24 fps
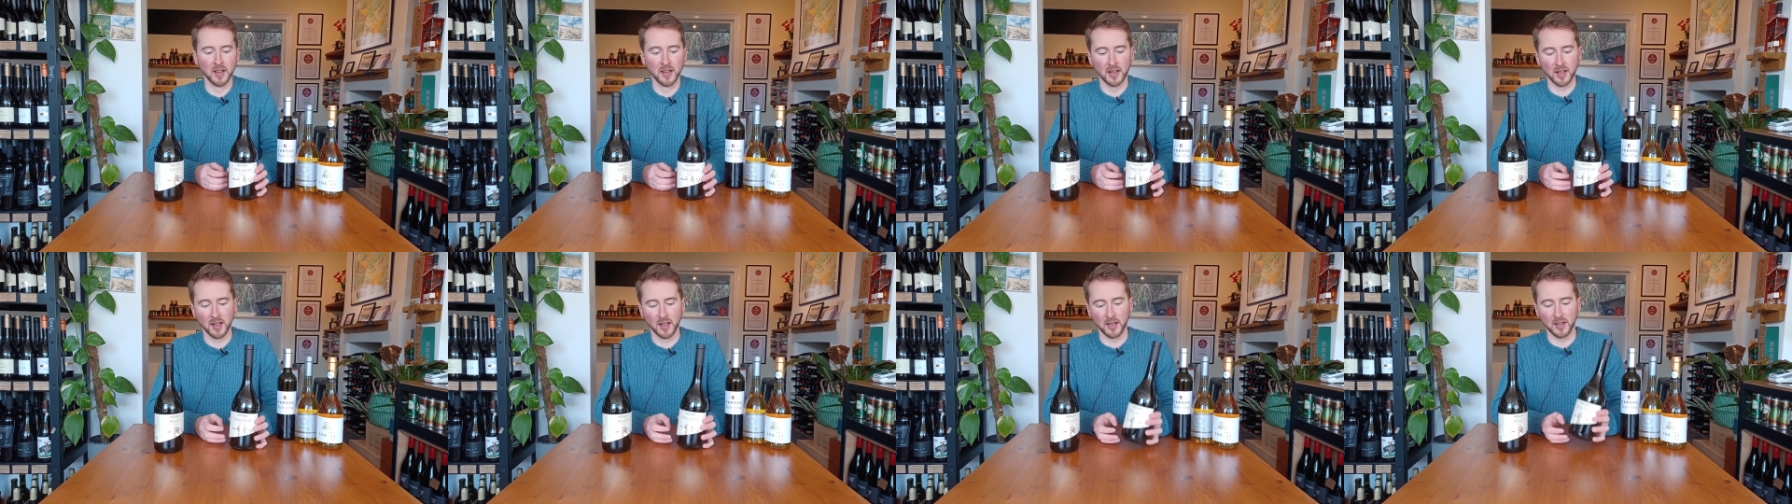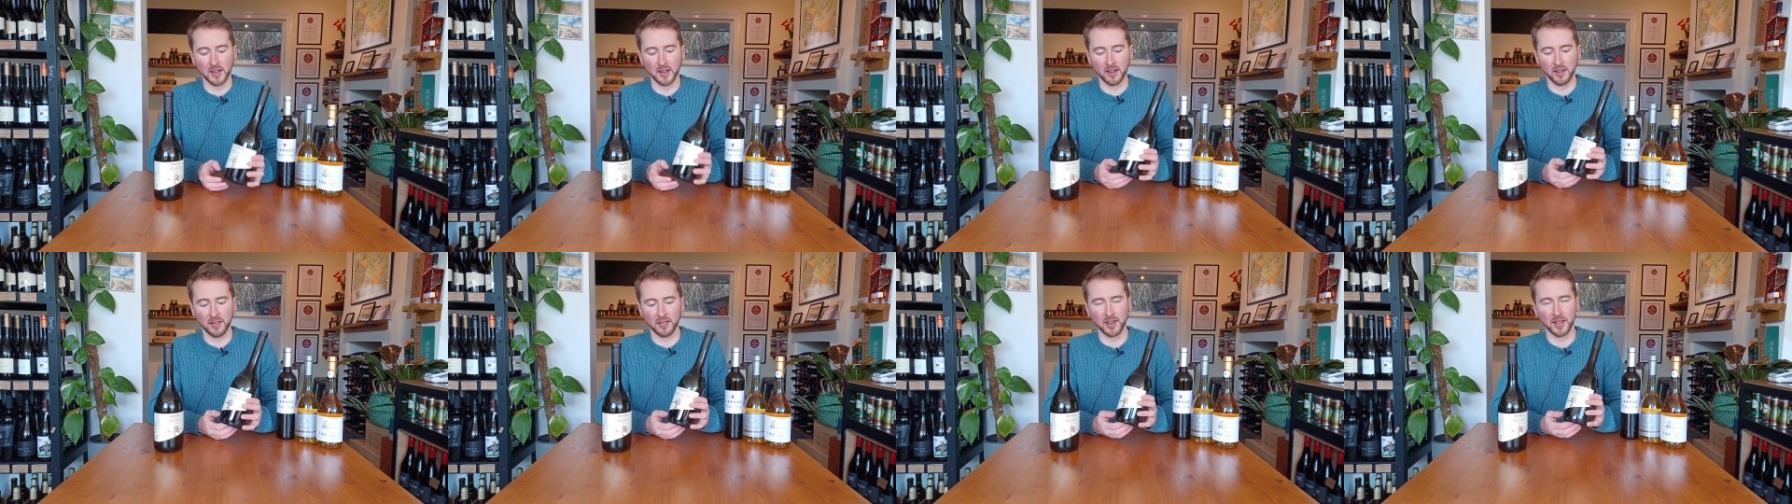
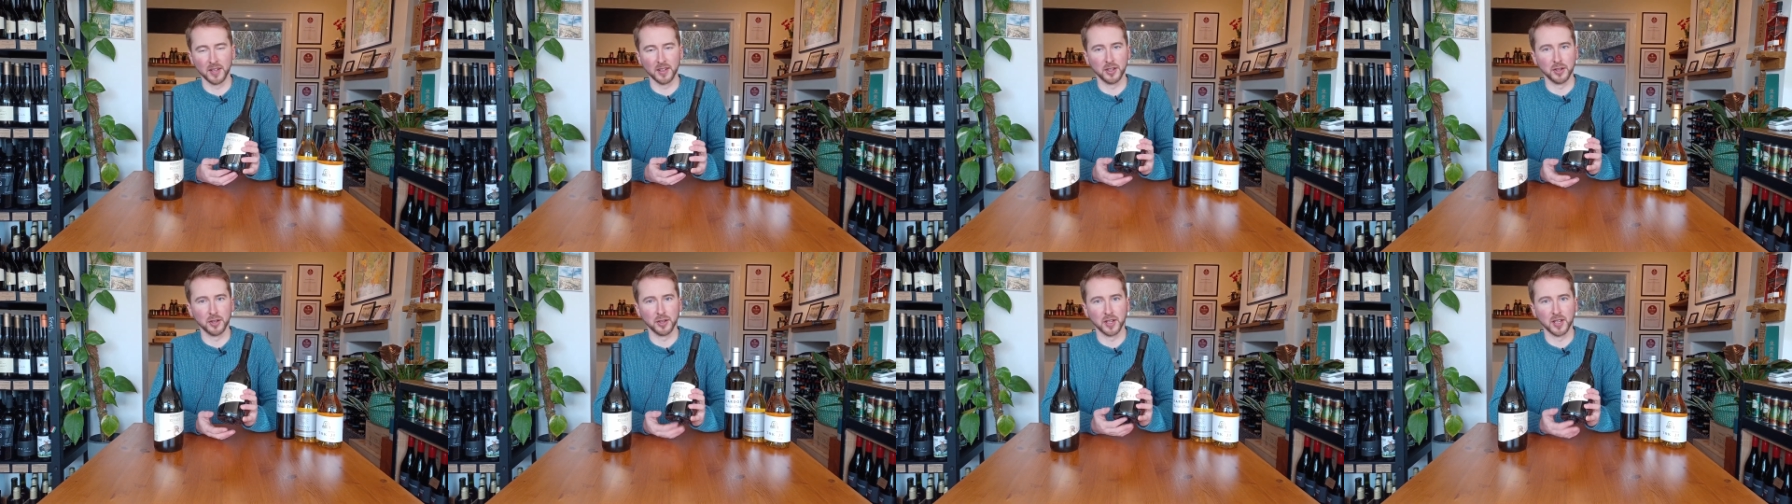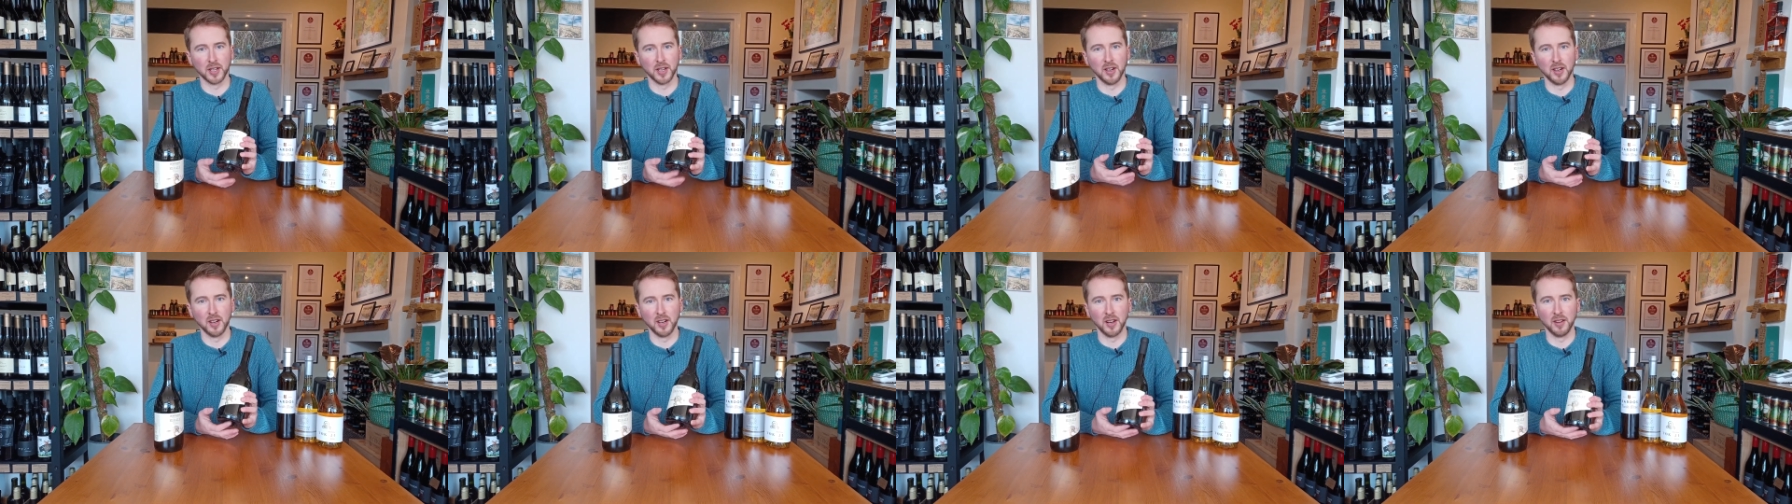and I think you're
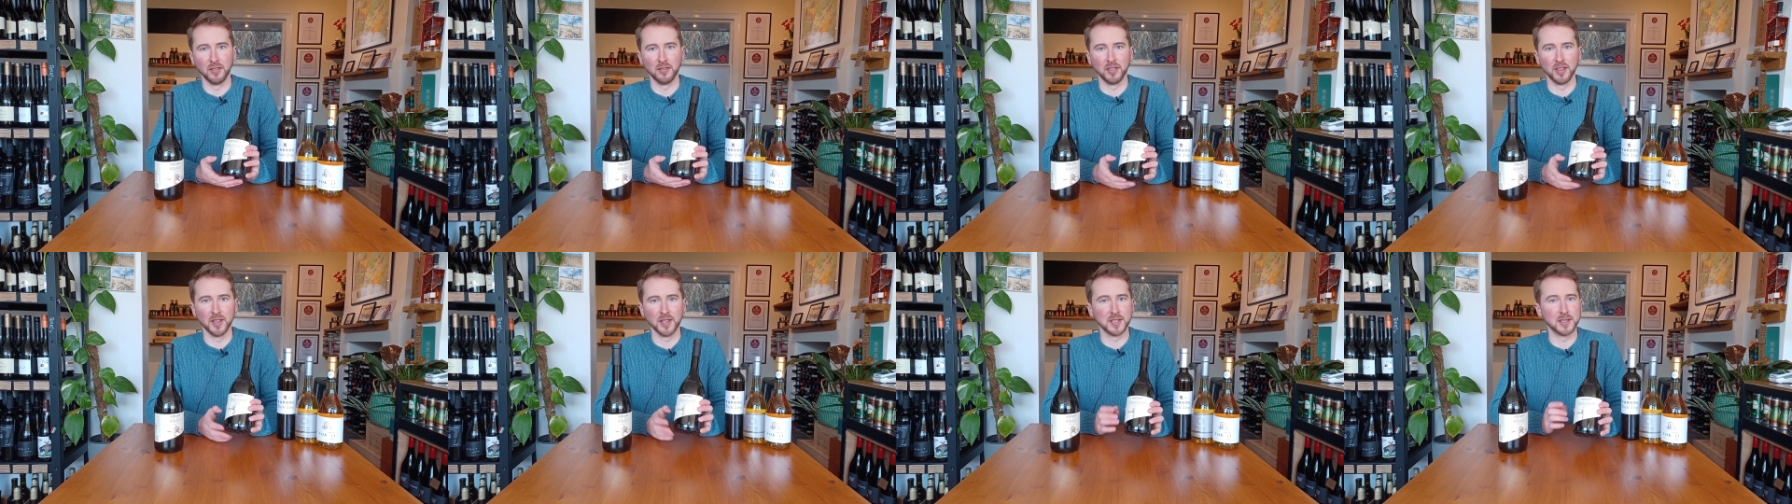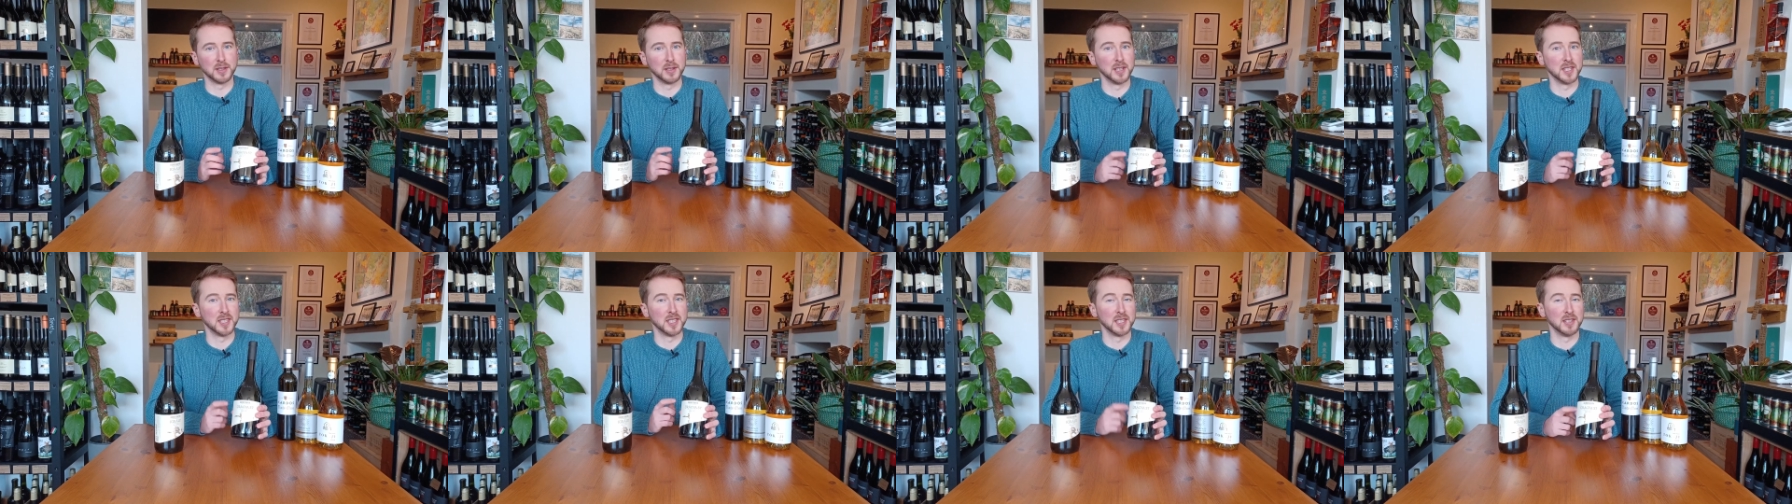going to love this.
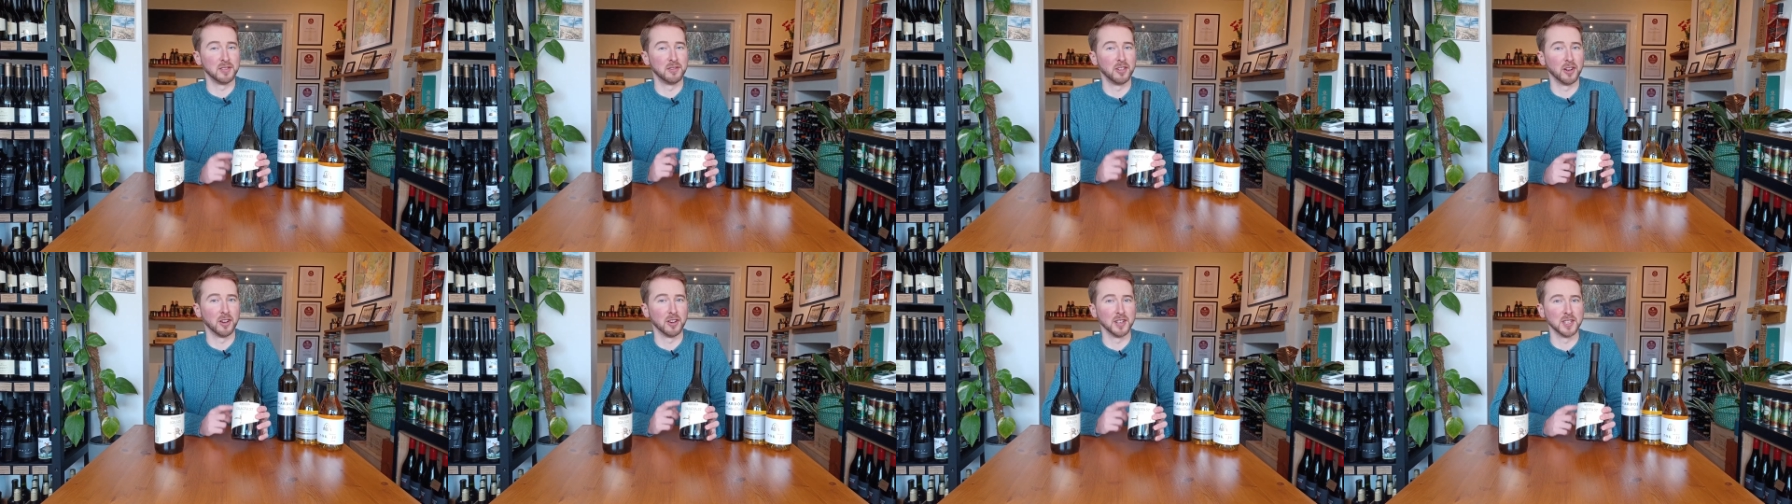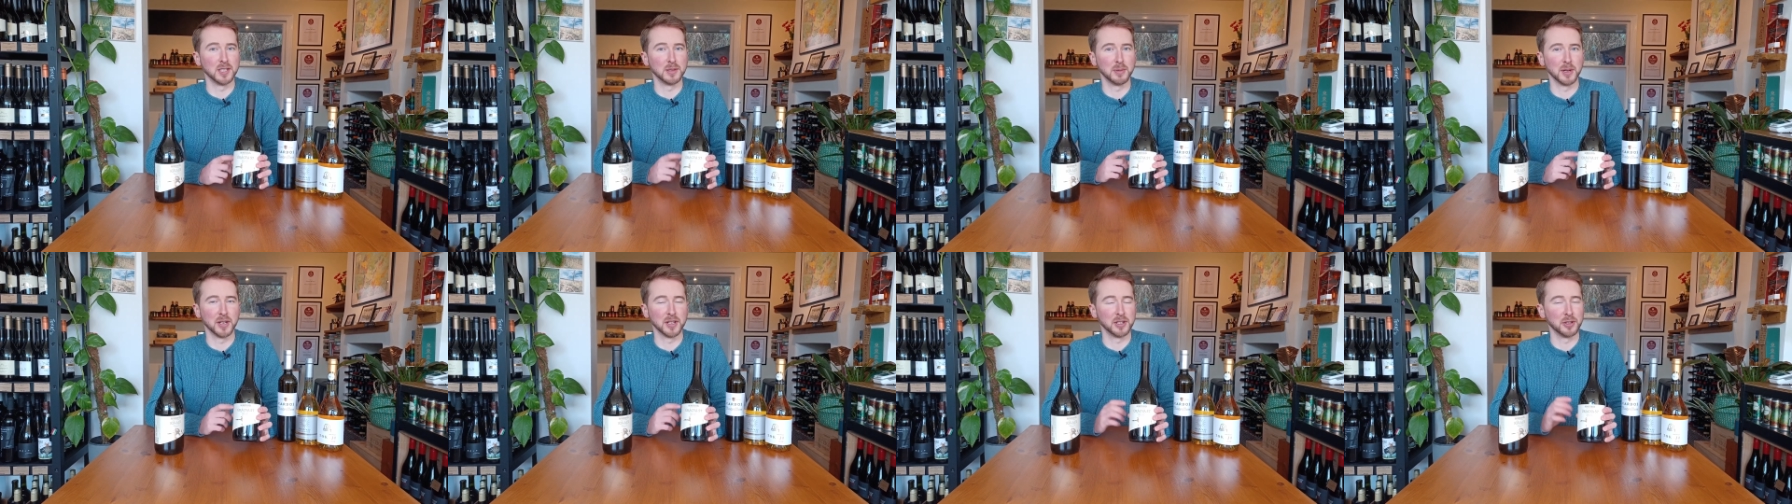This is very
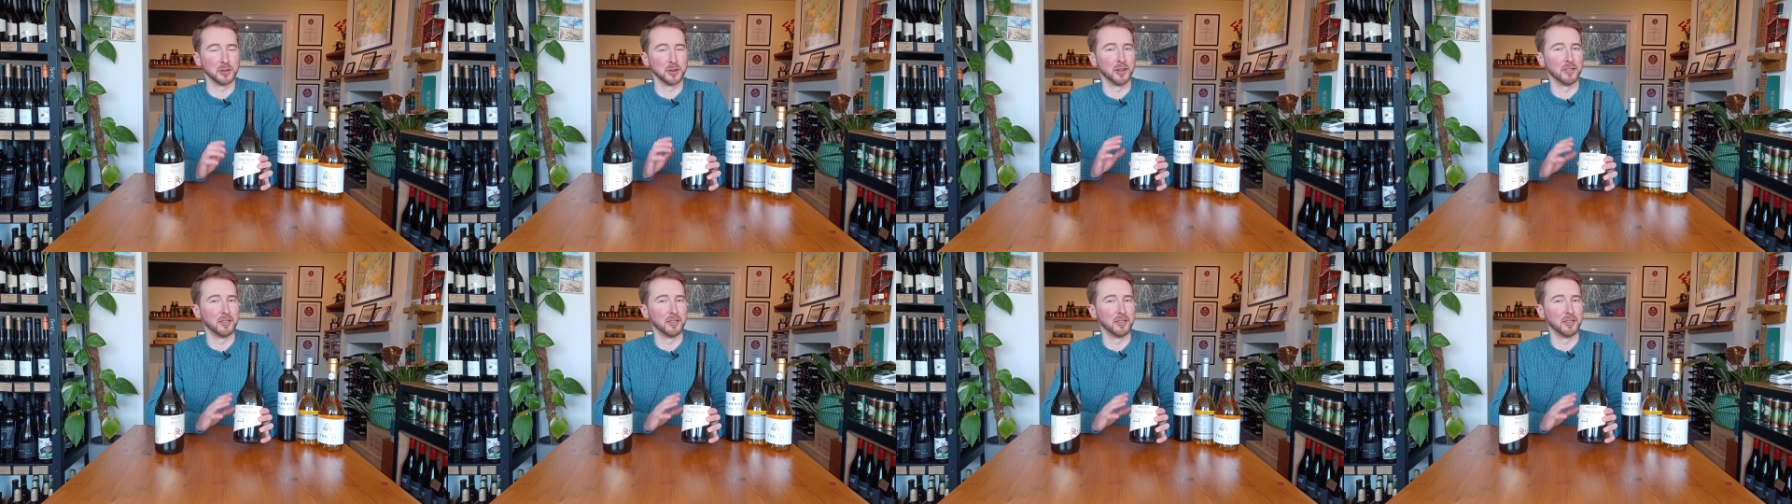special.